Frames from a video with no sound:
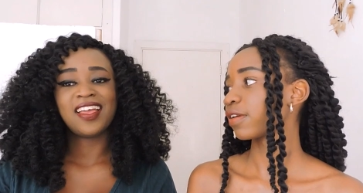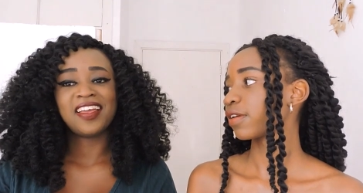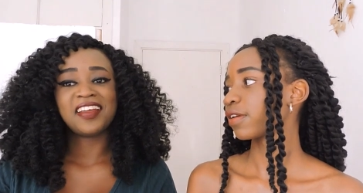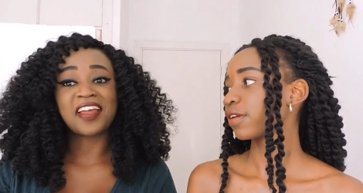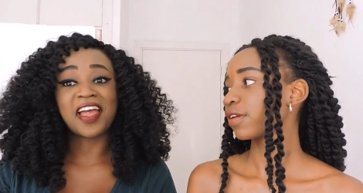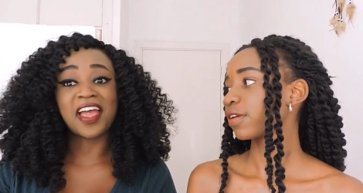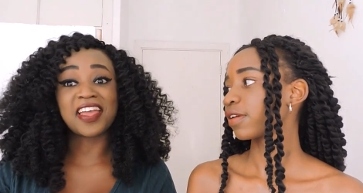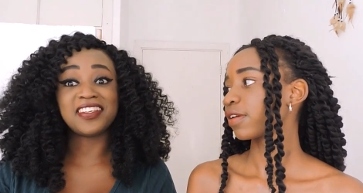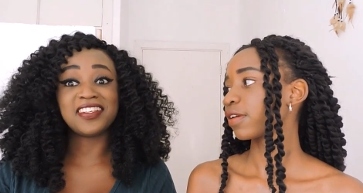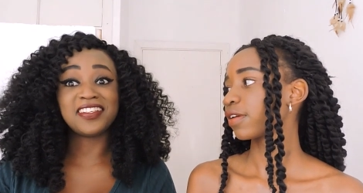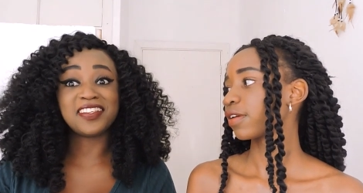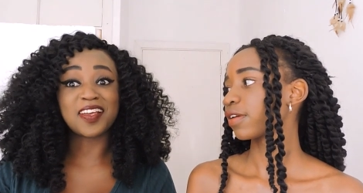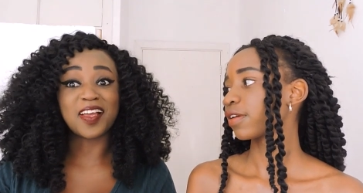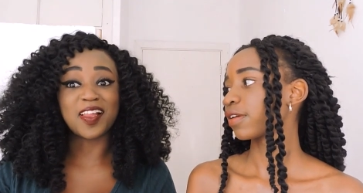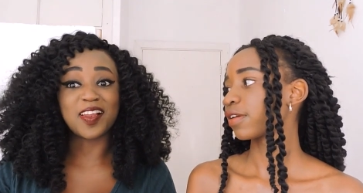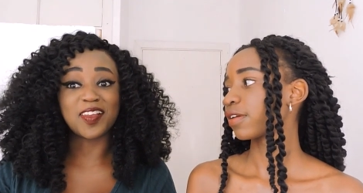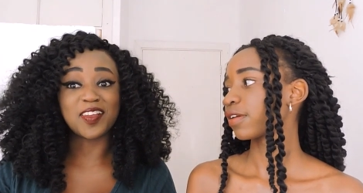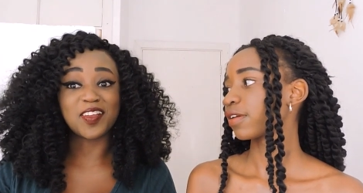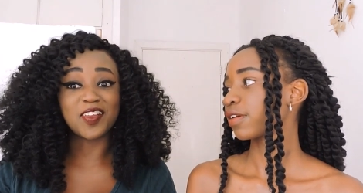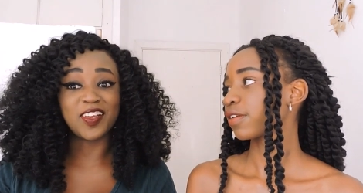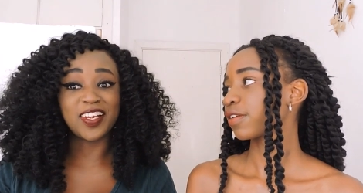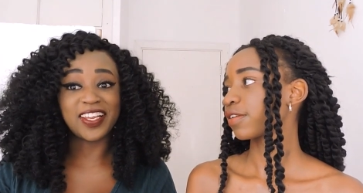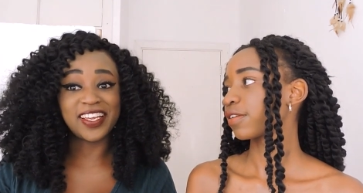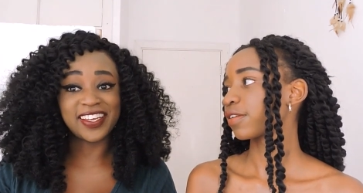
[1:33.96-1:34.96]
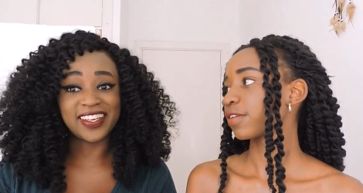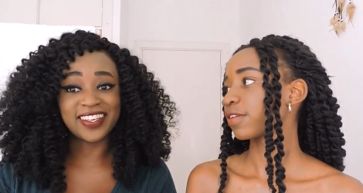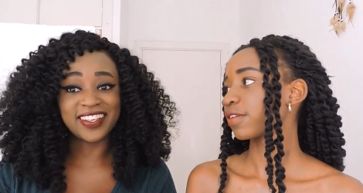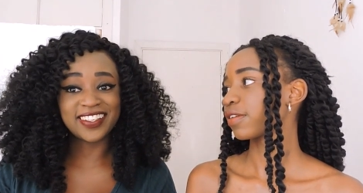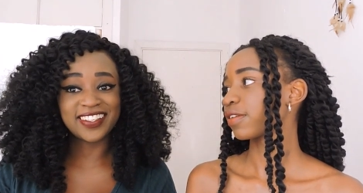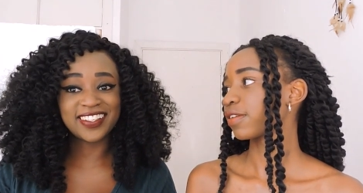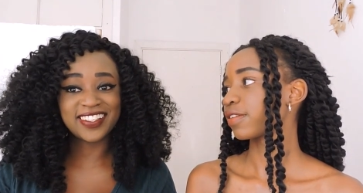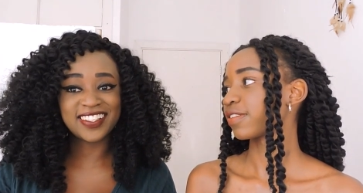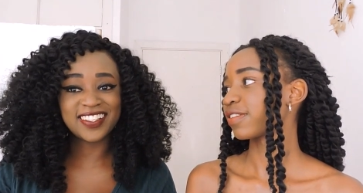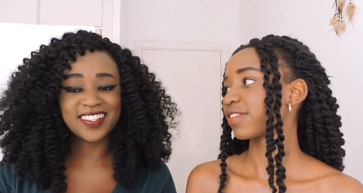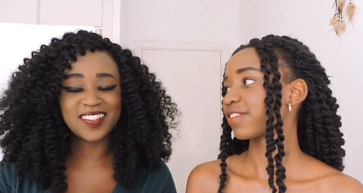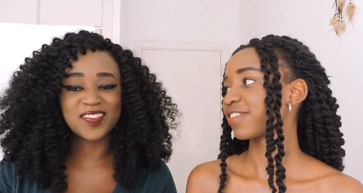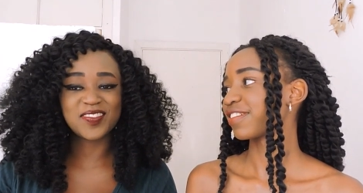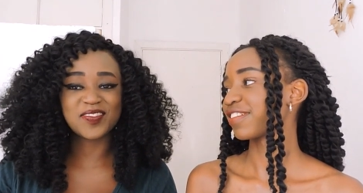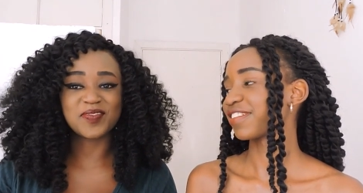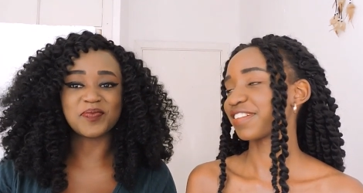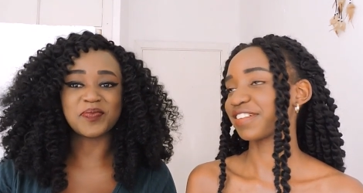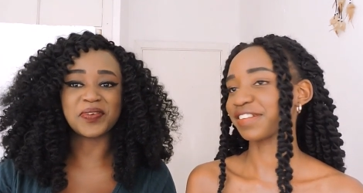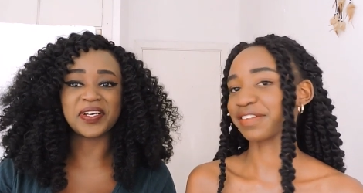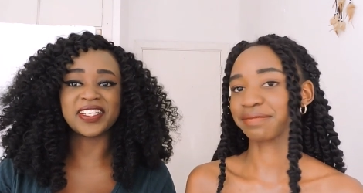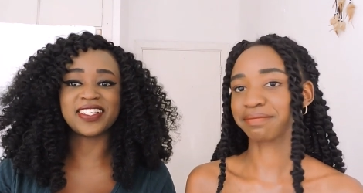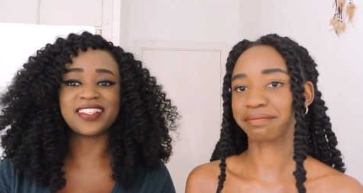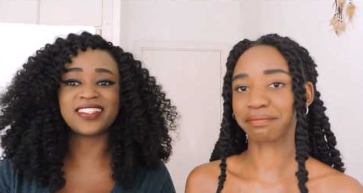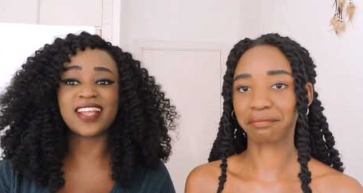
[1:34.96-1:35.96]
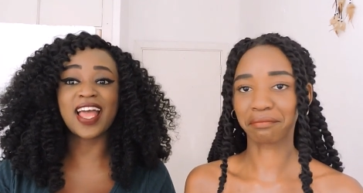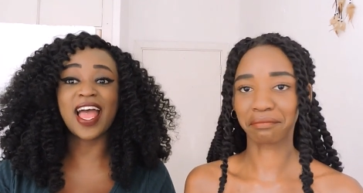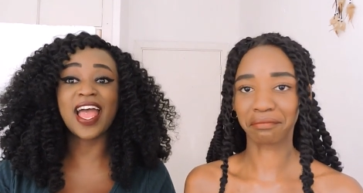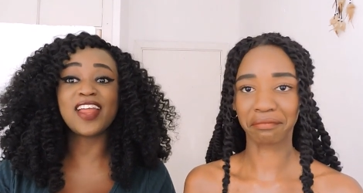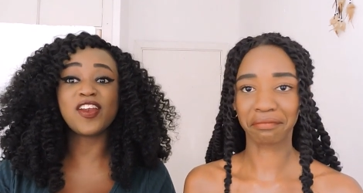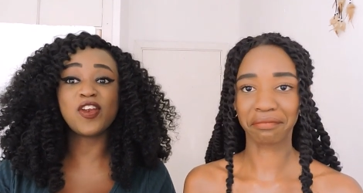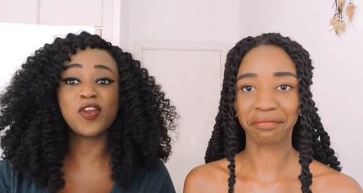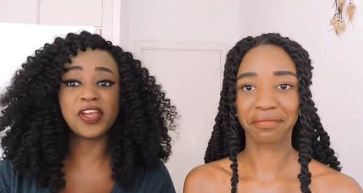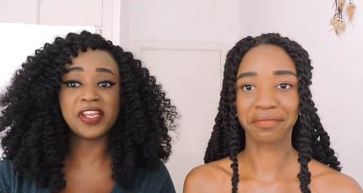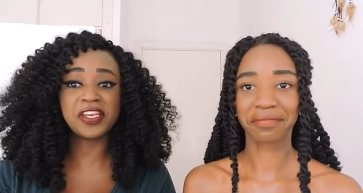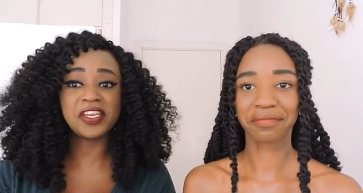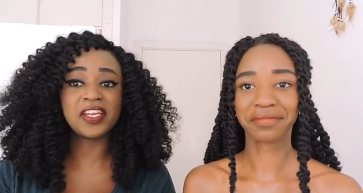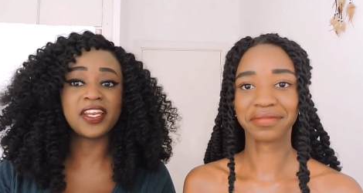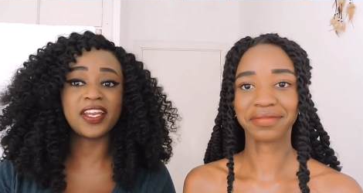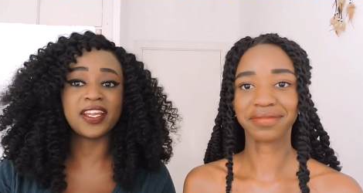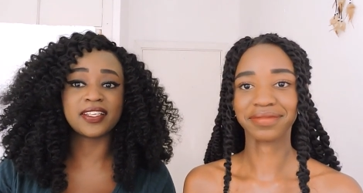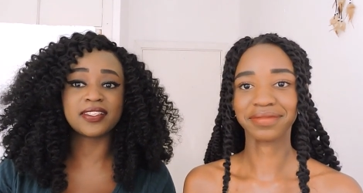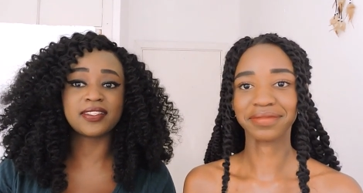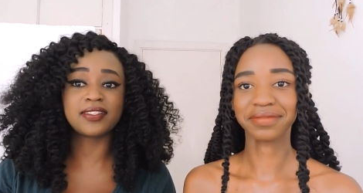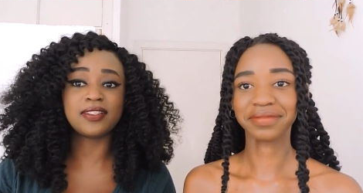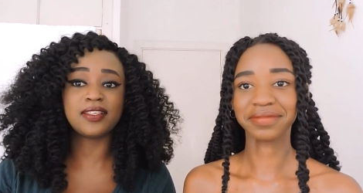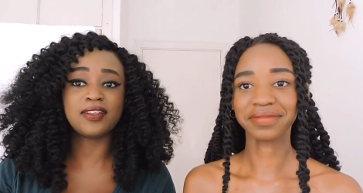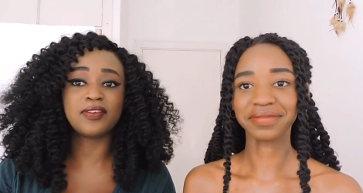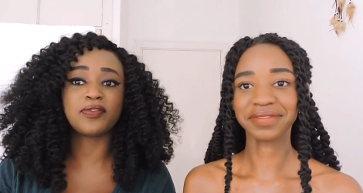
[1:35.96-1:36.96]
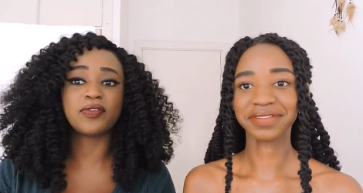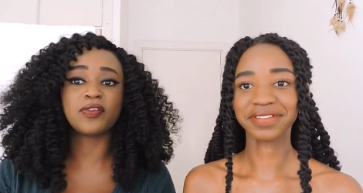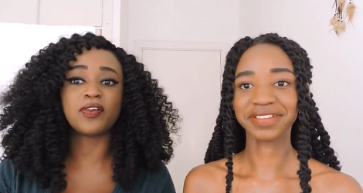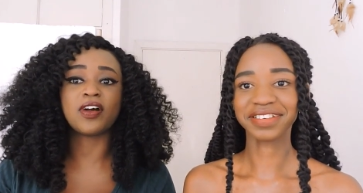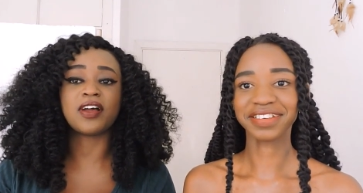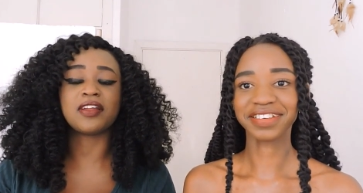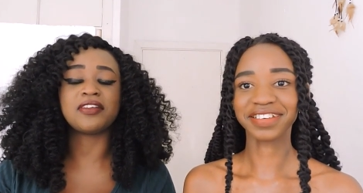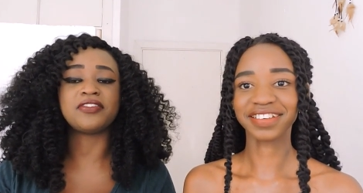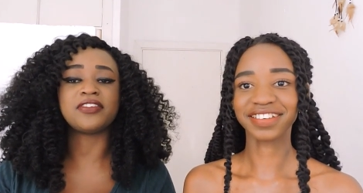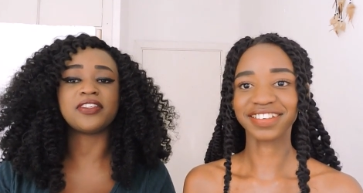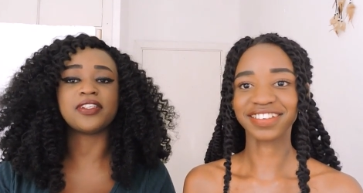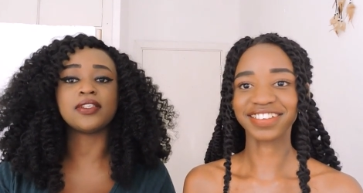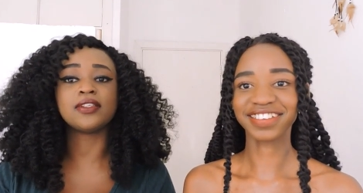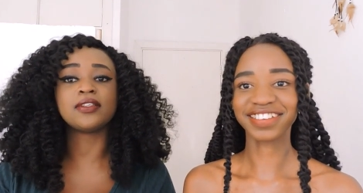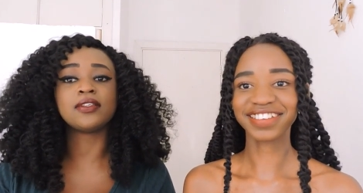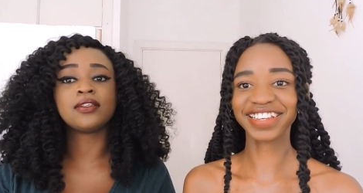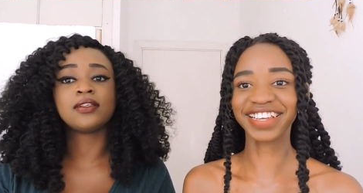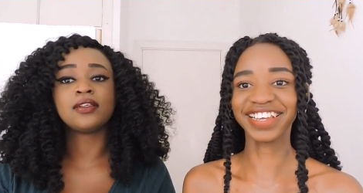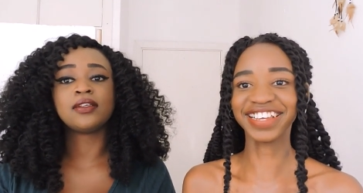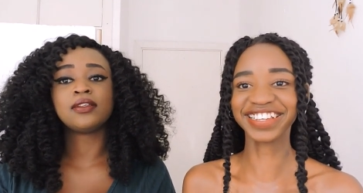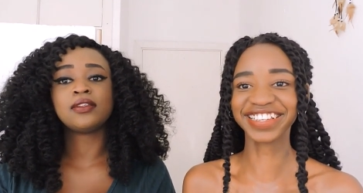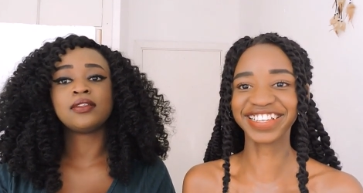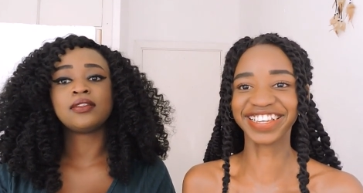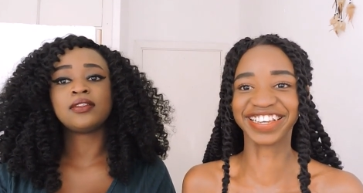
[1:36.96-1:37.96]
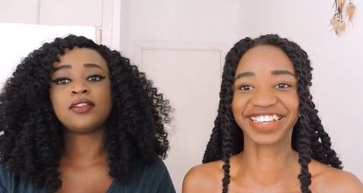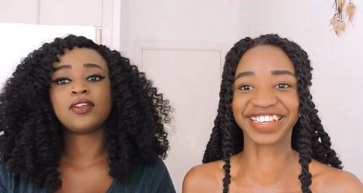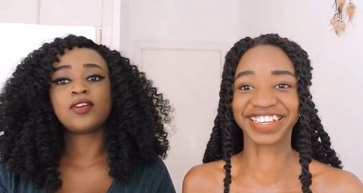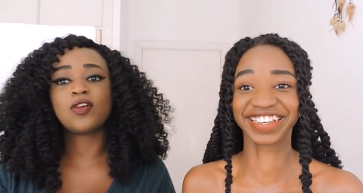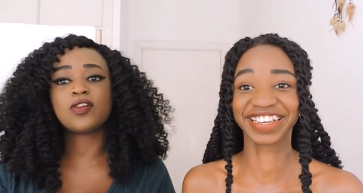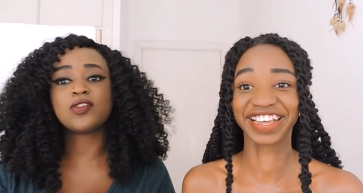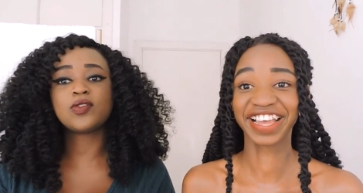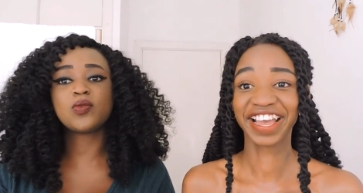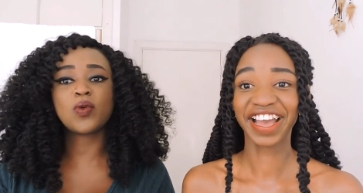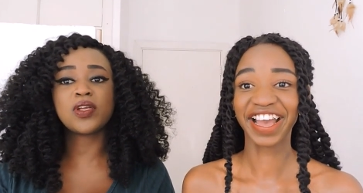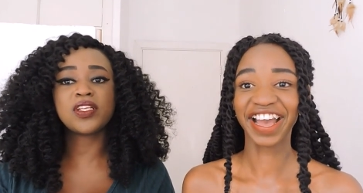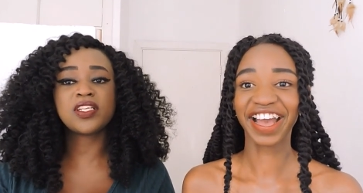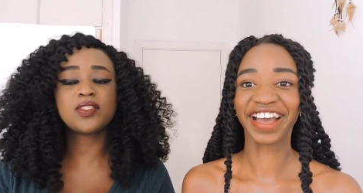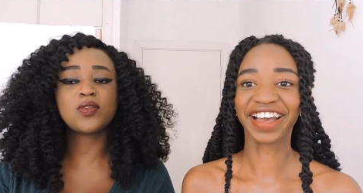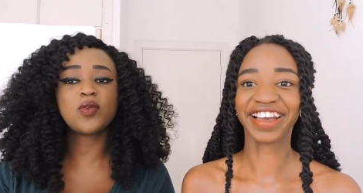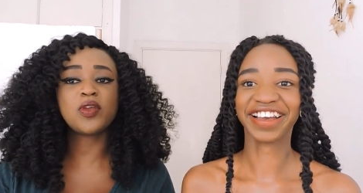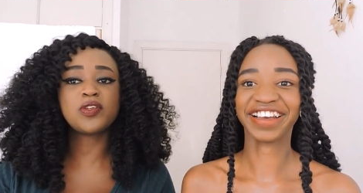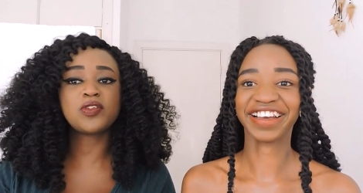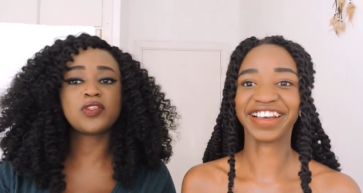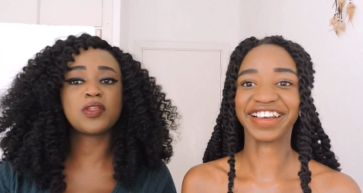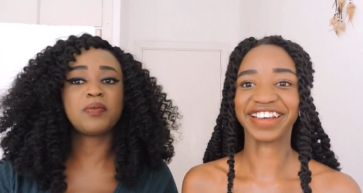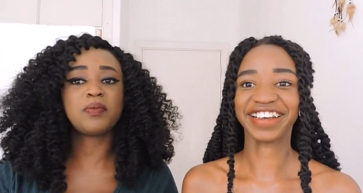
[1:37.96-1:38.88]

Speaker 1: I didn't calculate, but I know it didn't exceed 400 because we're just going to the